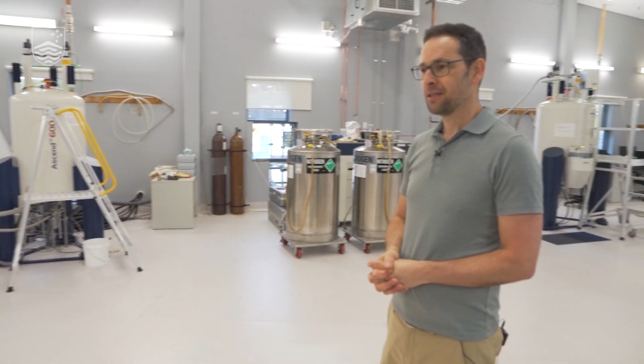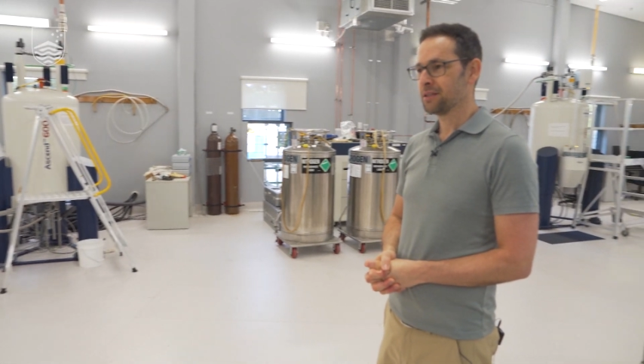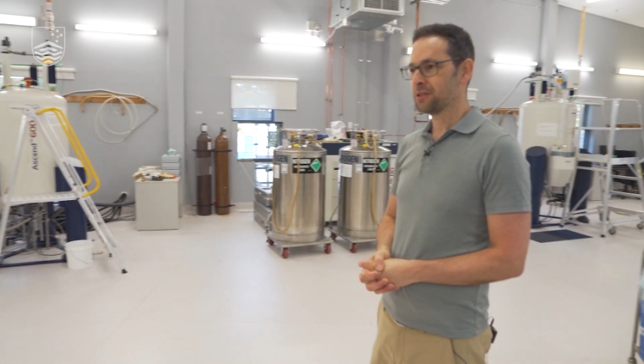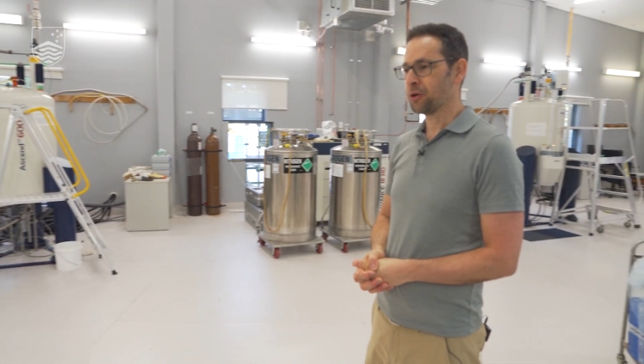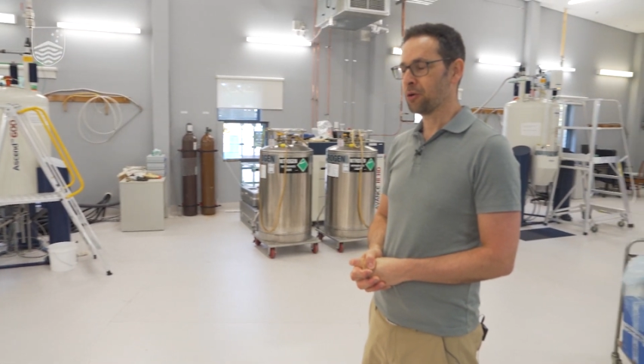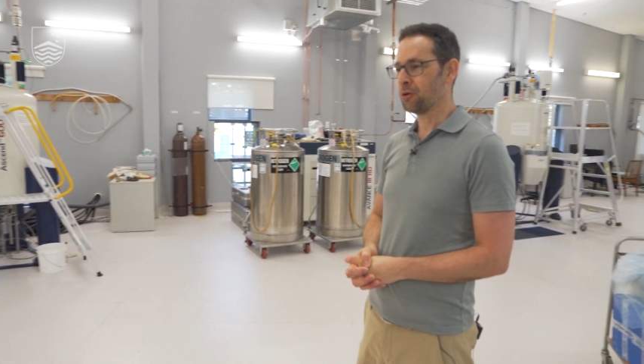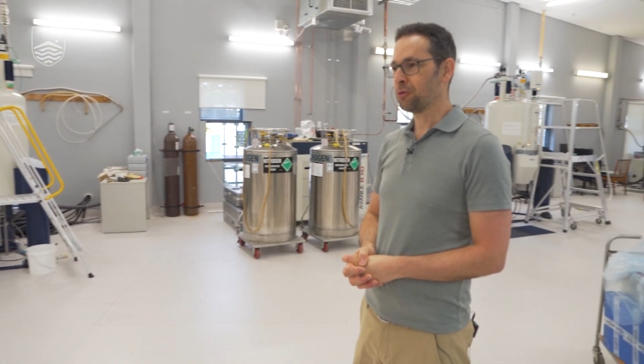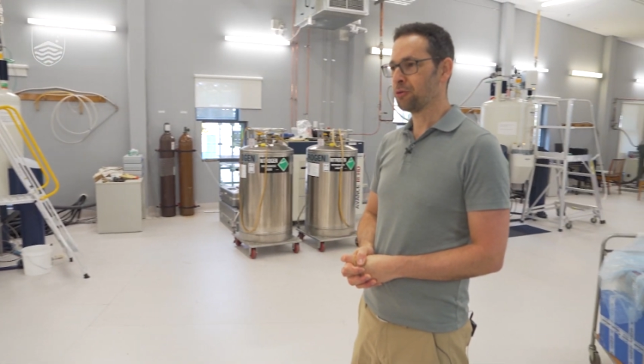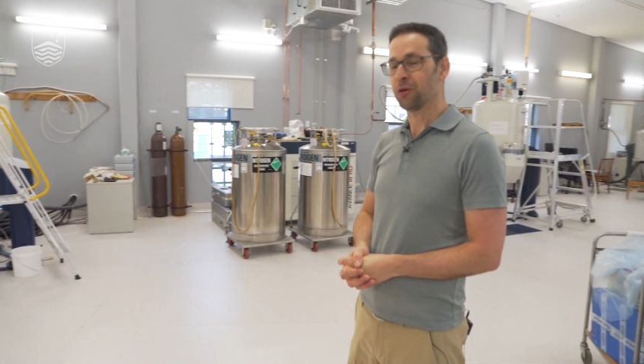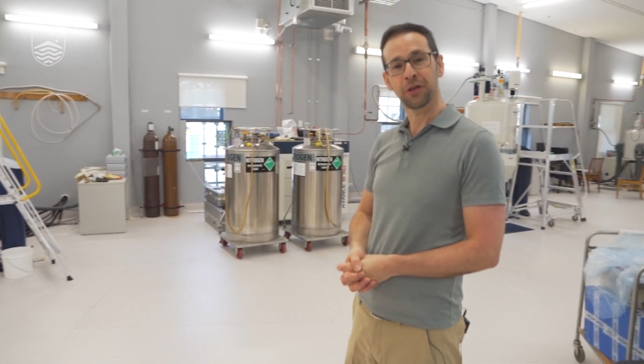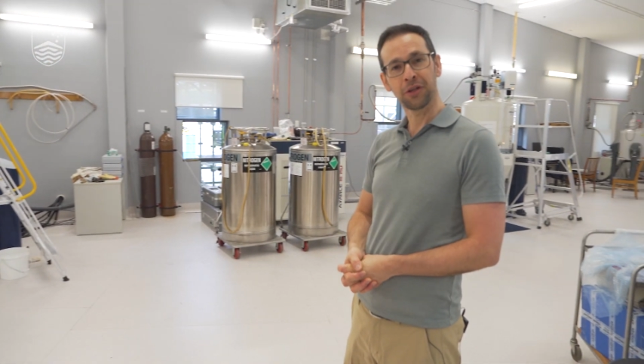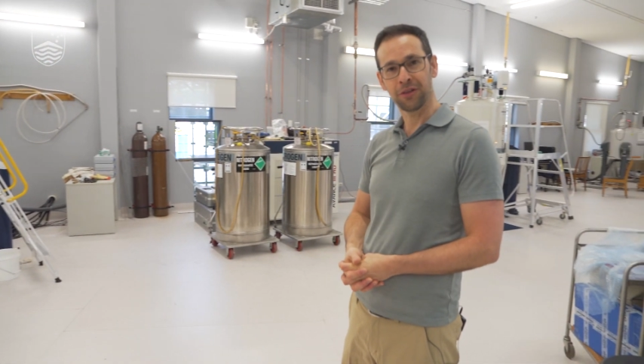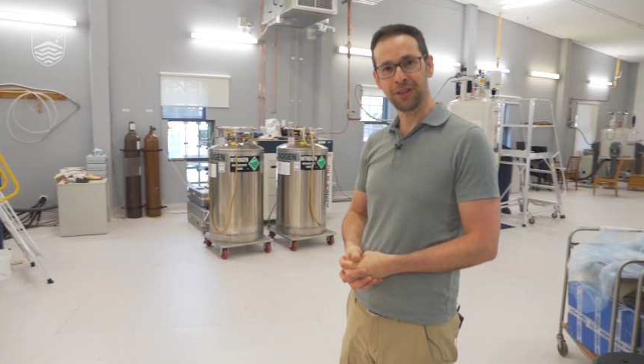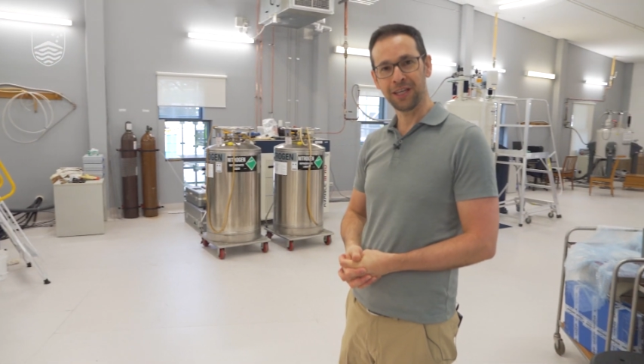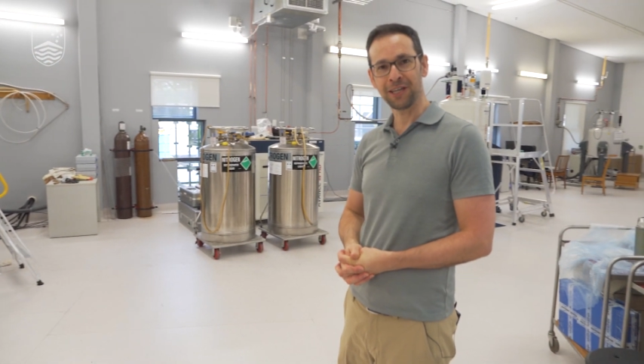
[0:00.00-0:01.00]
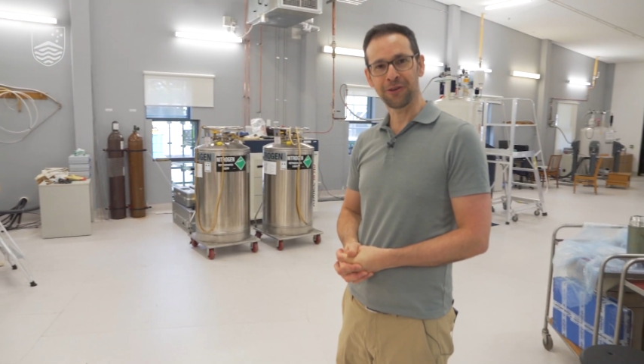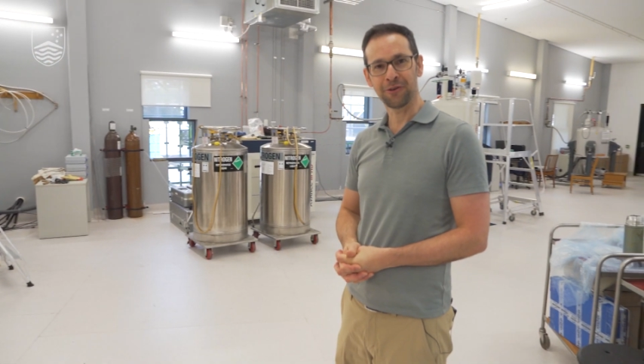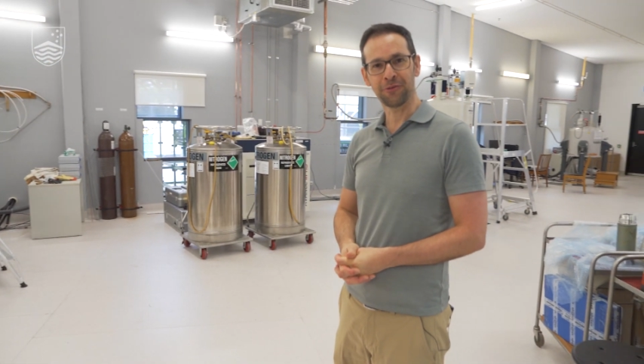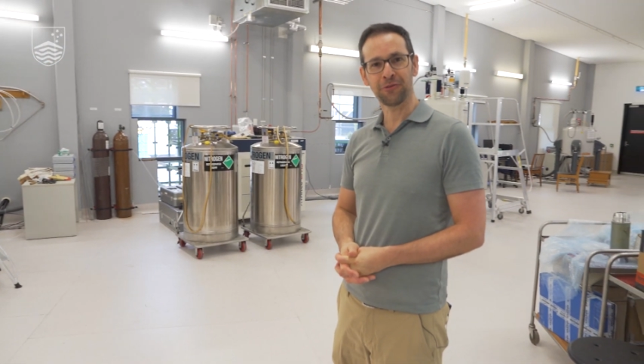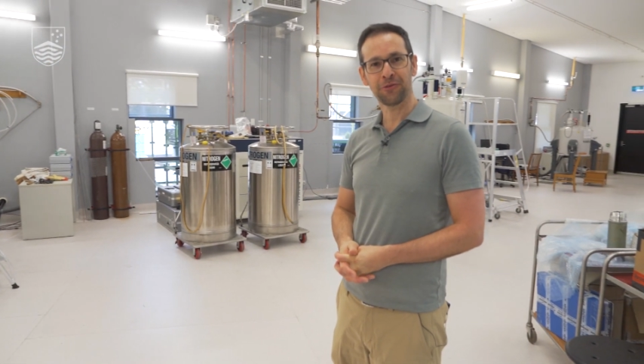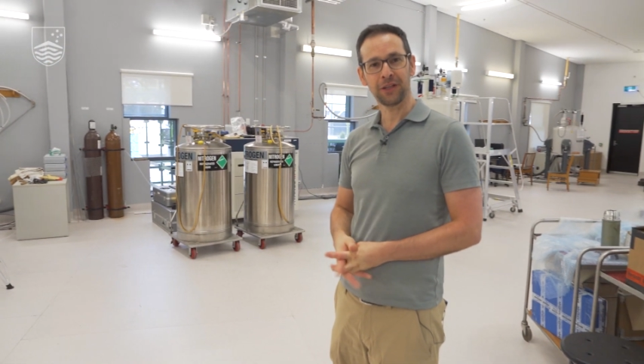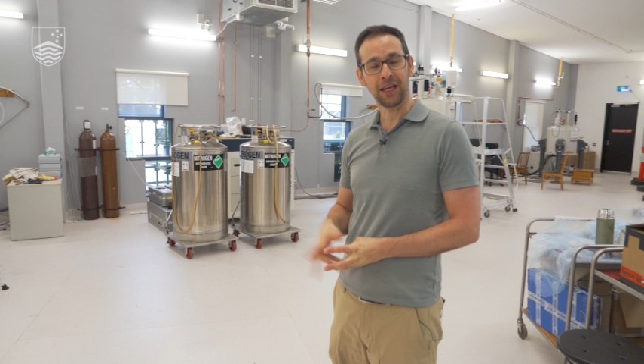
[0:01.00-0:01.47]
So you can think
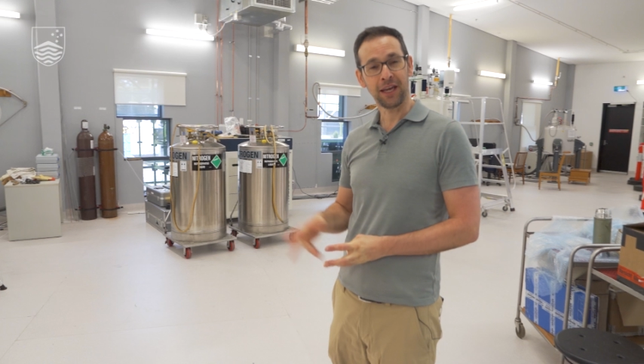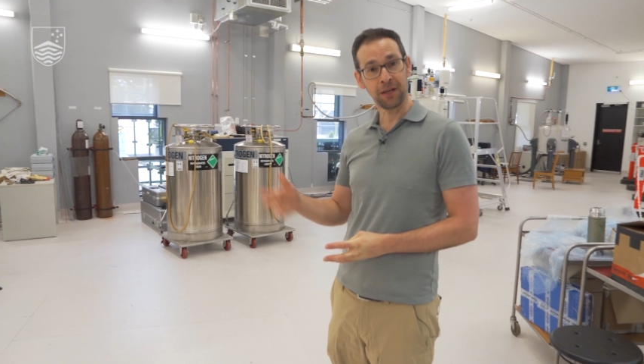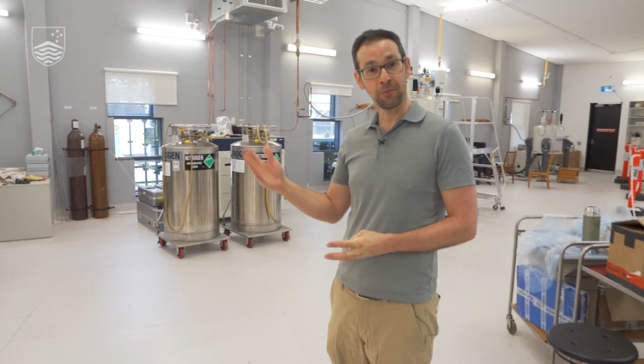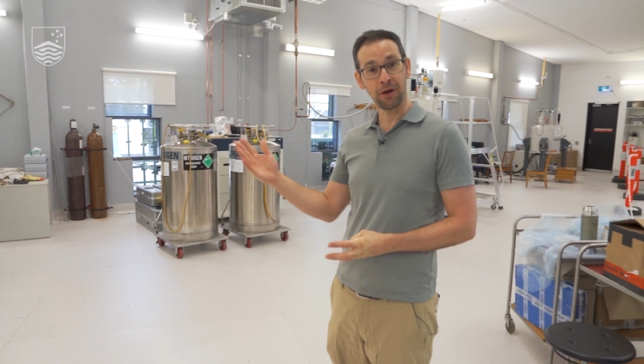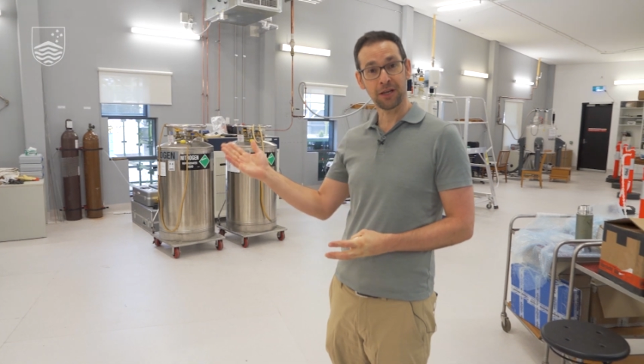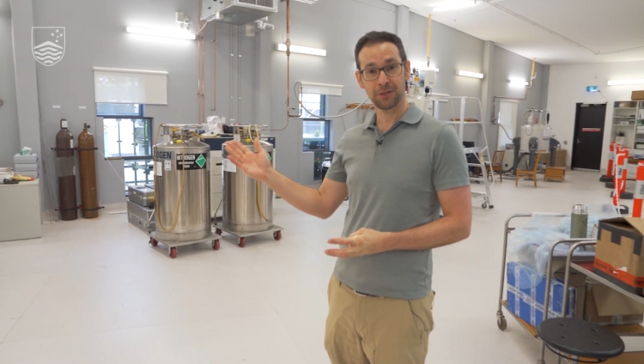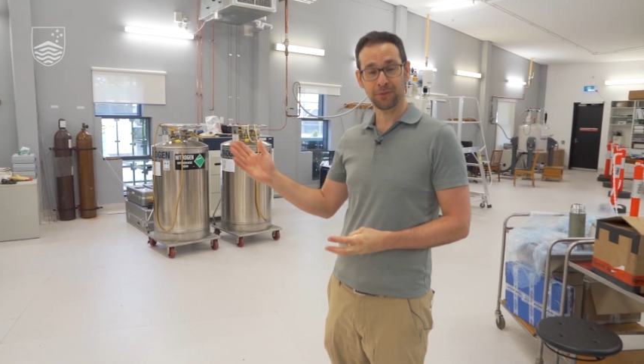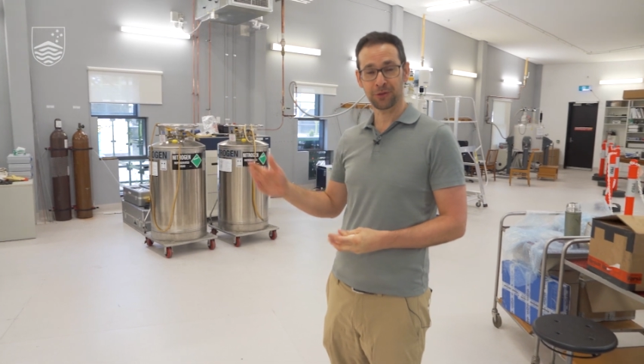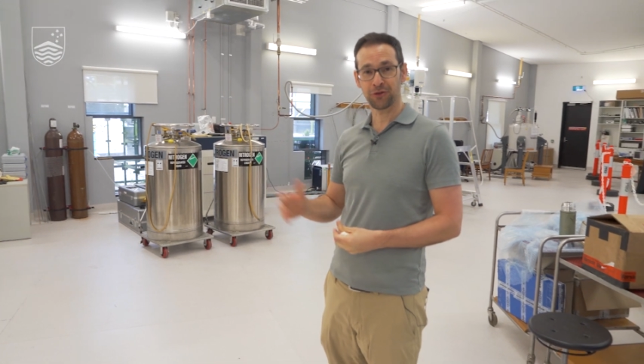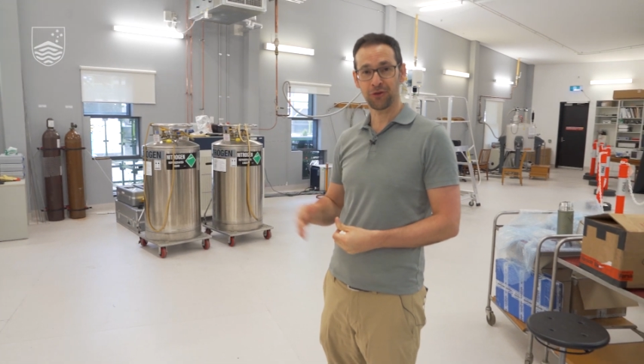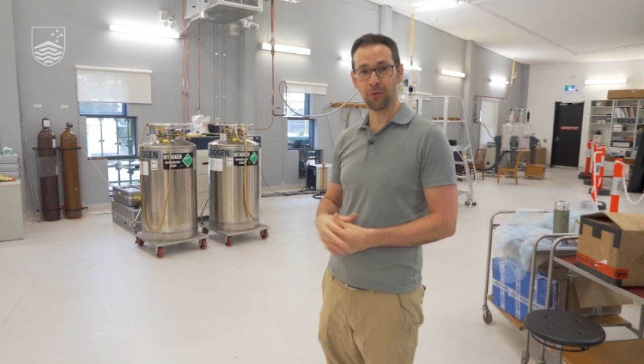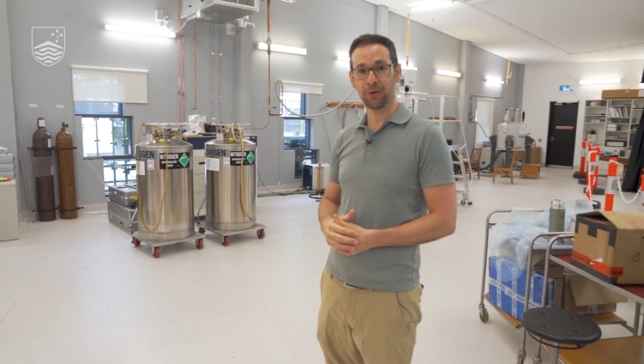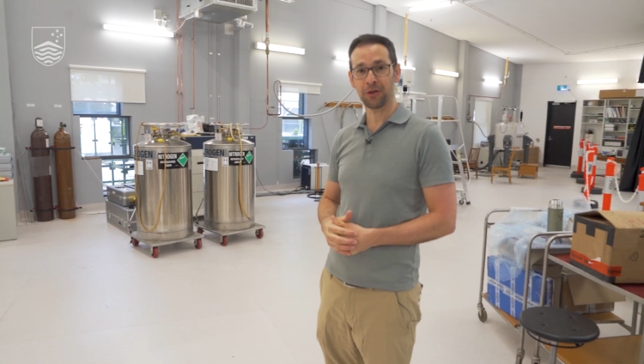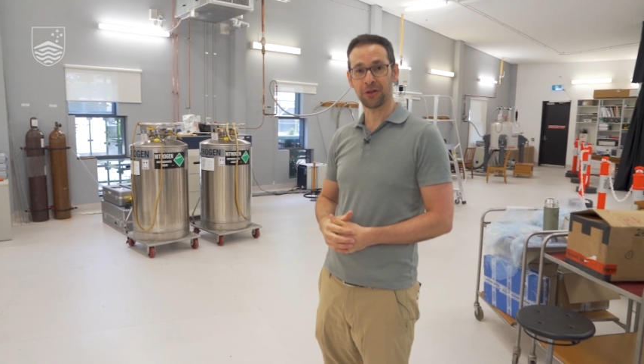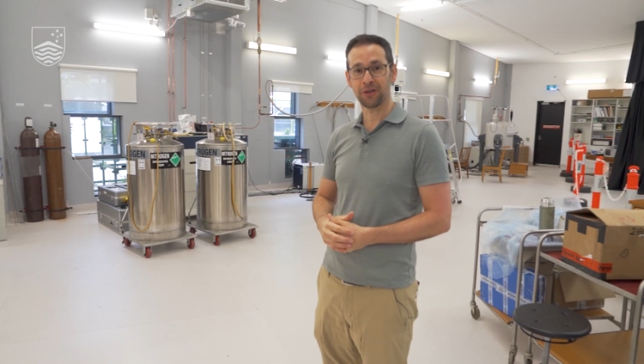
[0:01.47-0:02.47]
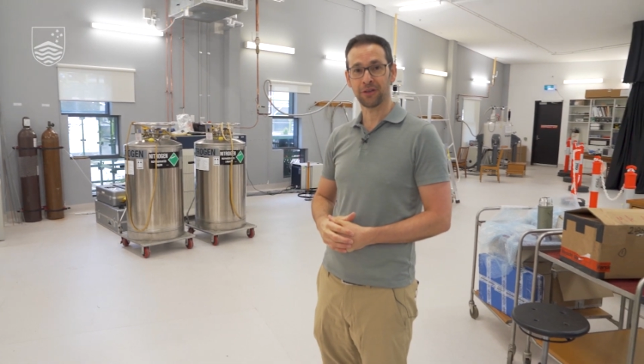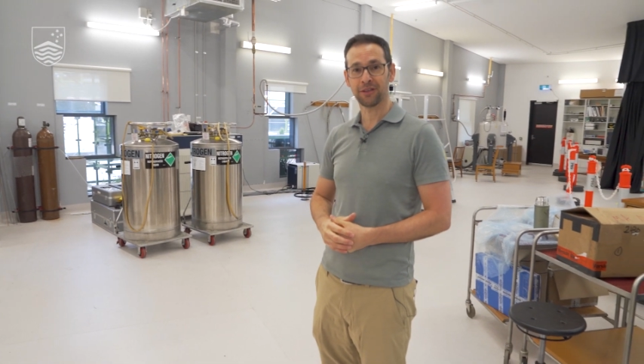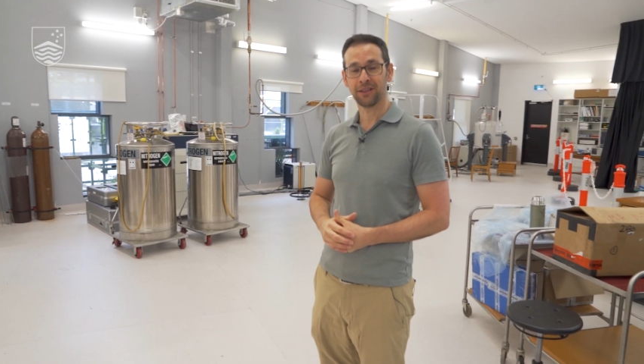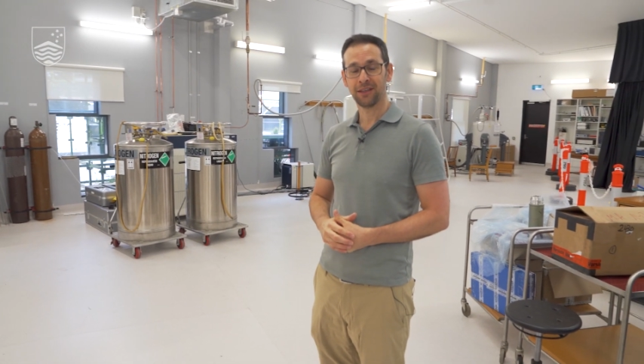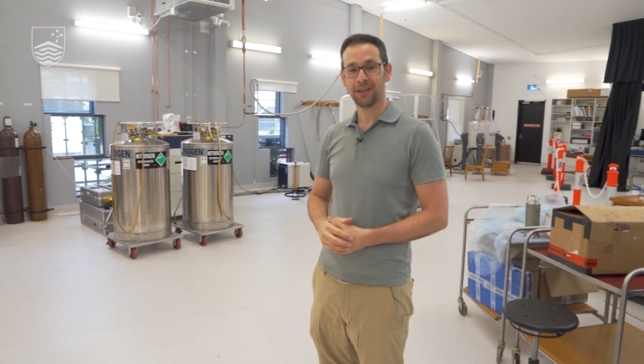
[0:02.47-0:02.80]
of the NMR spectrometer